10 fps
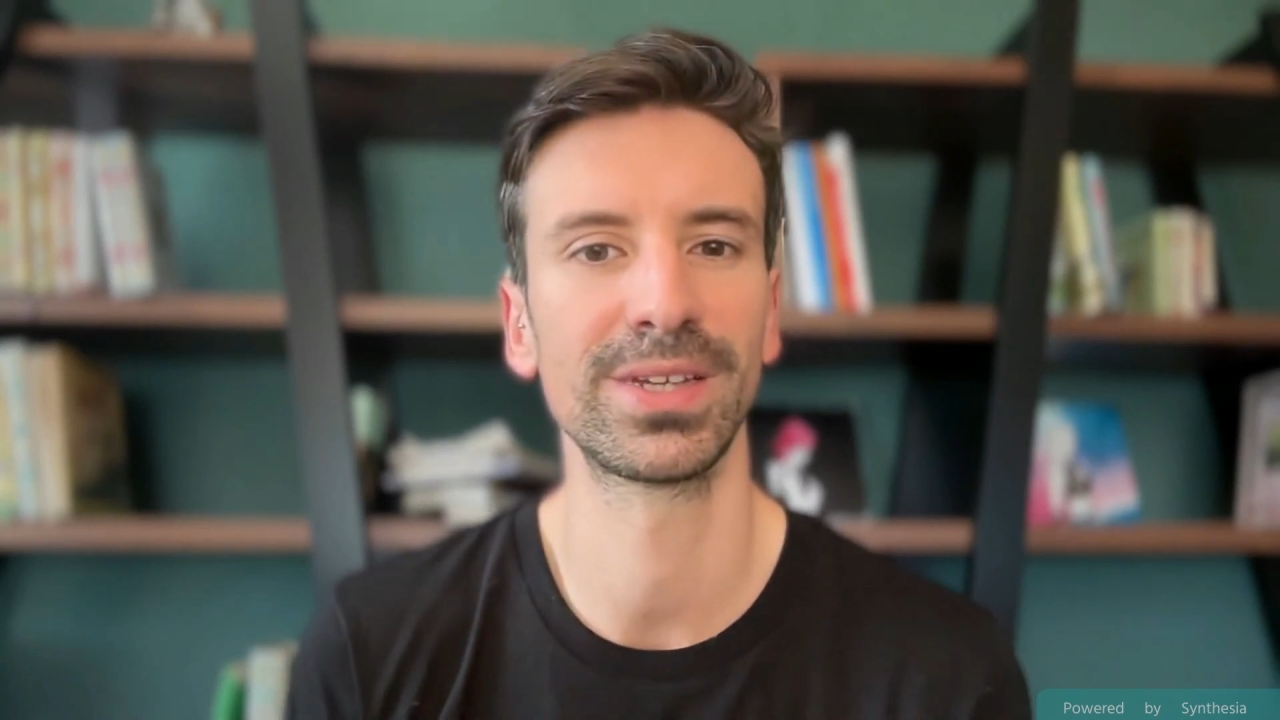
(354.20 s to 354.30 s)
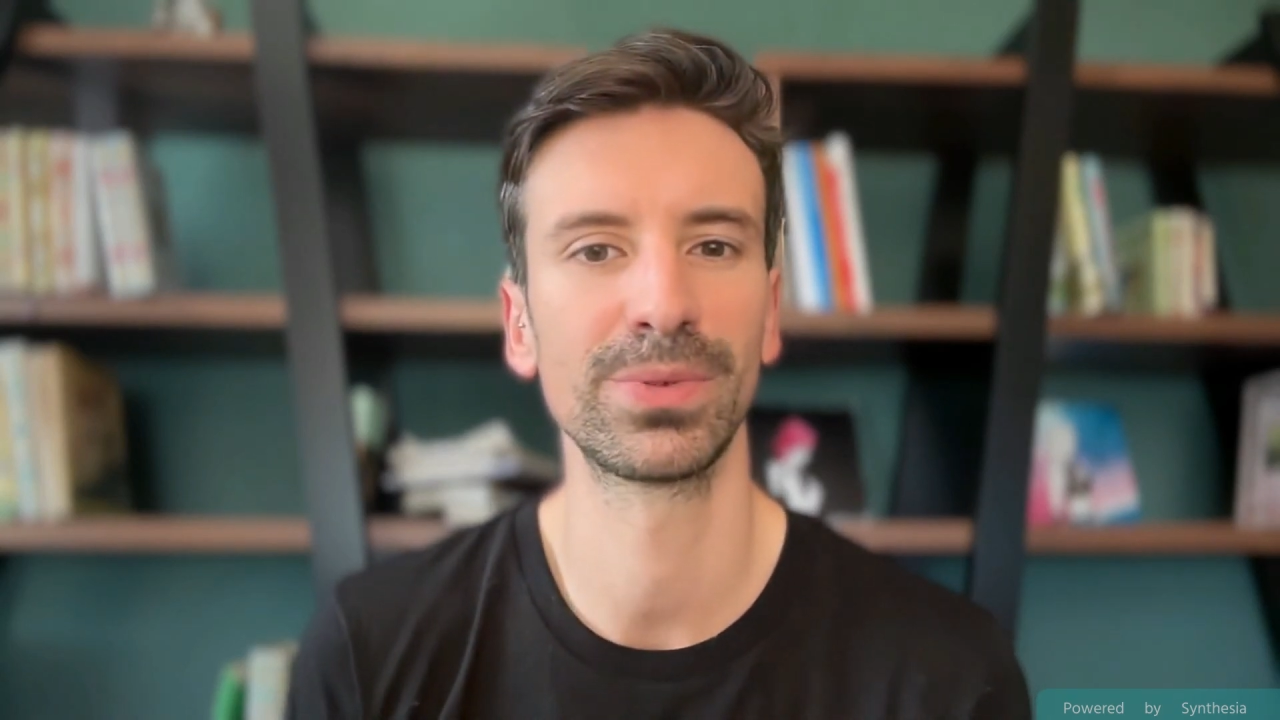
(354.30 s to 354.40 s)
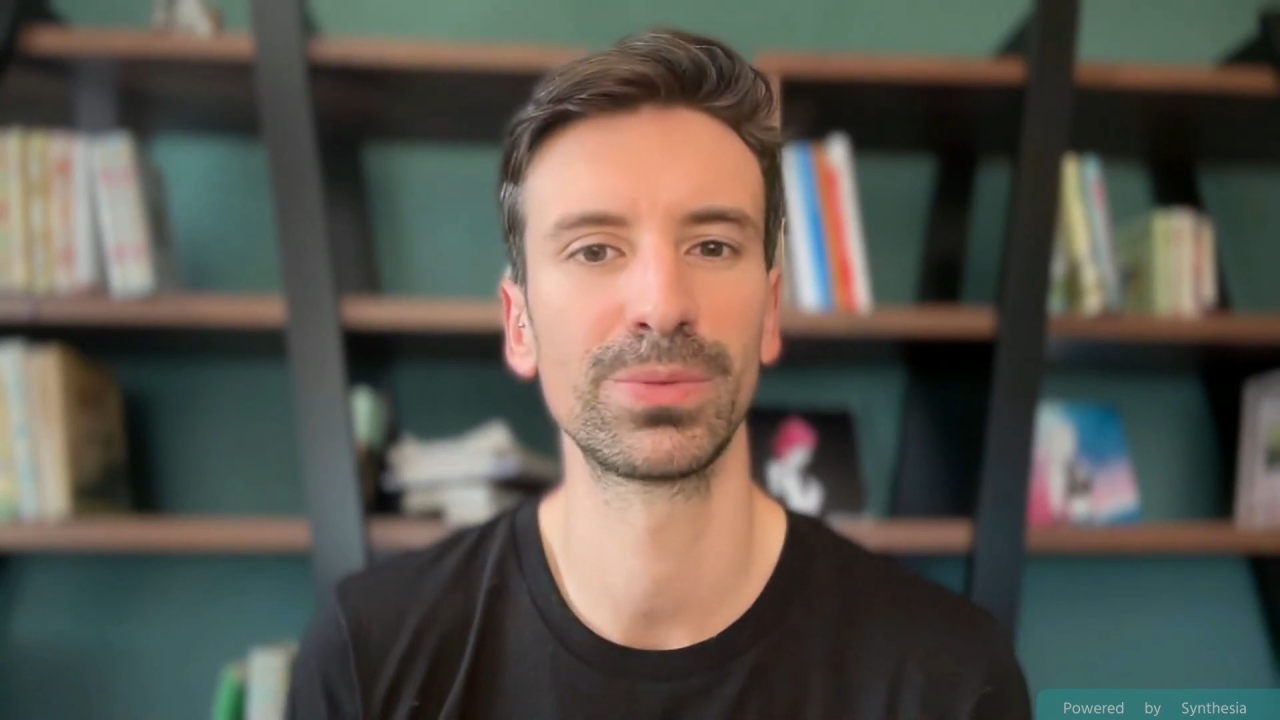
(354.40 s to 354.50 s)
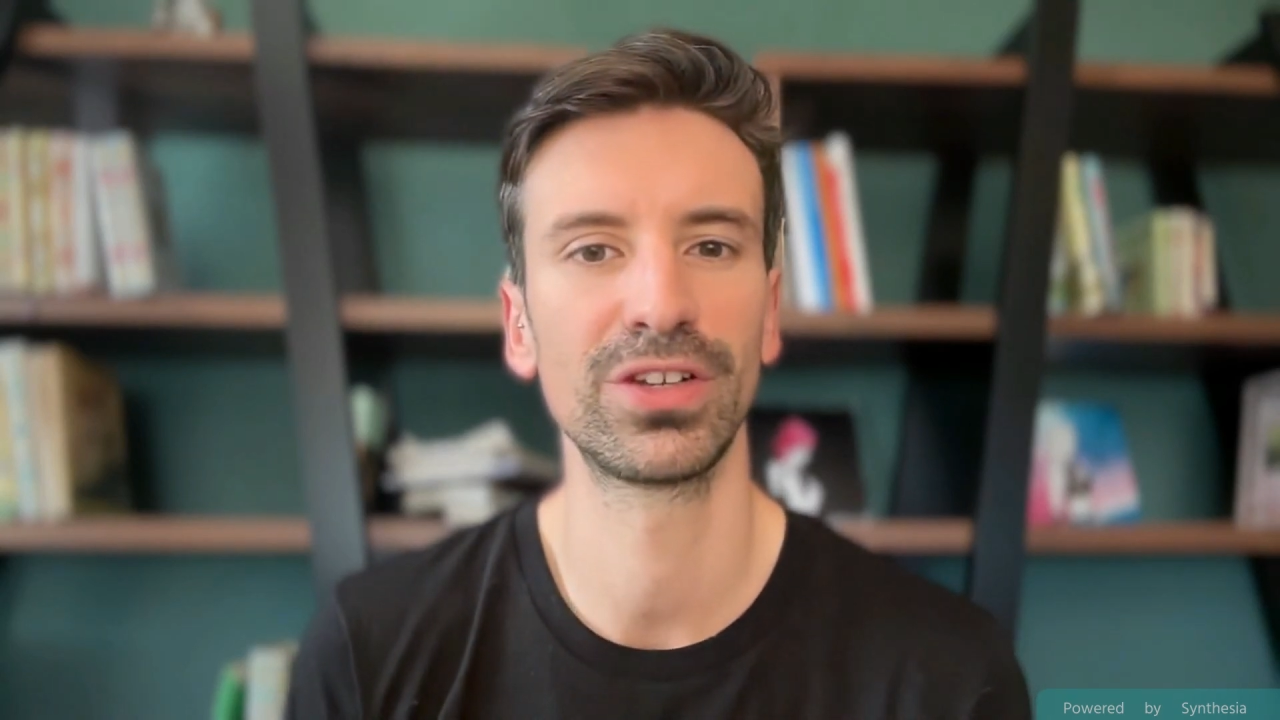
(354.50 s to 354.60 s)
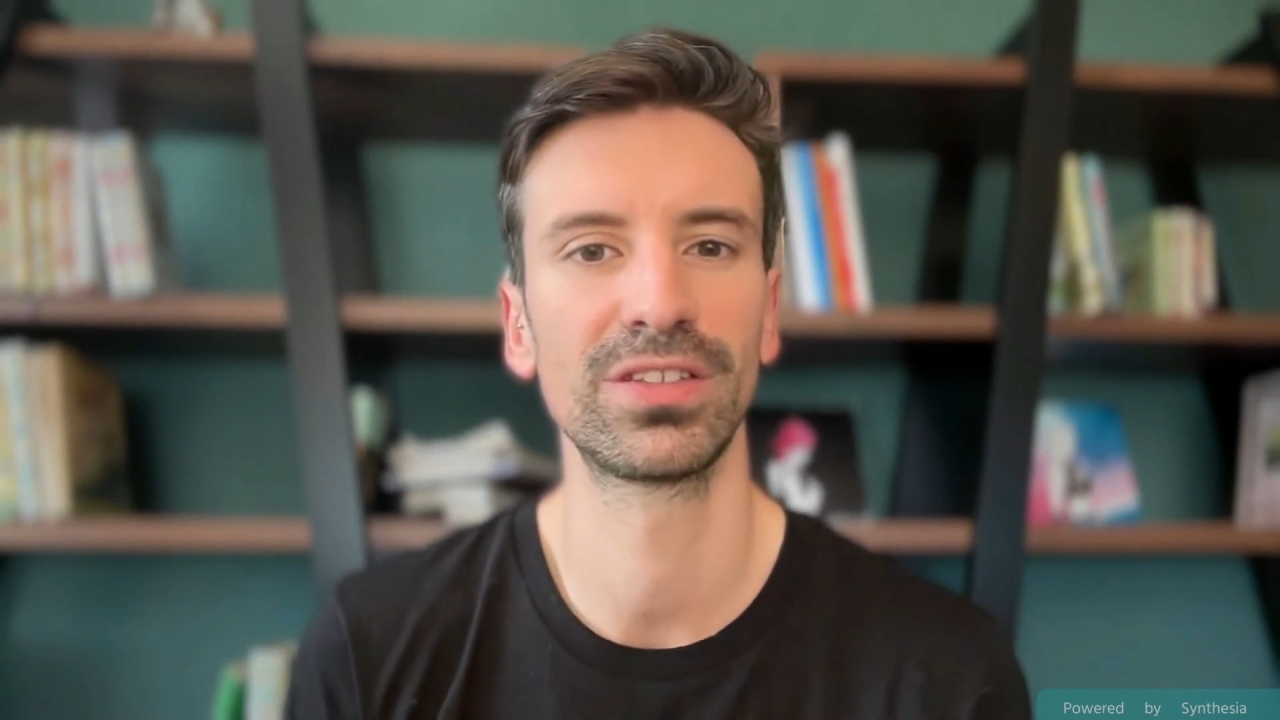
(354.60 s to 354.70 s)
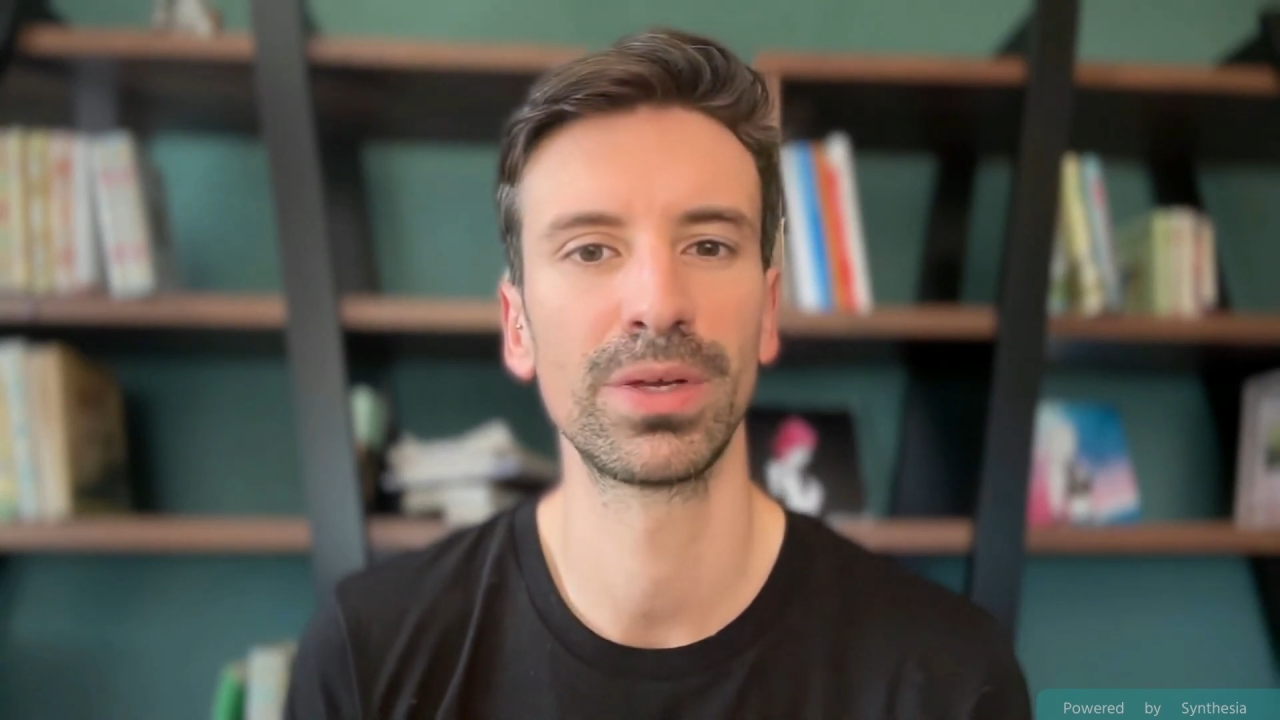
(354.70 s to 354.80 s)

We just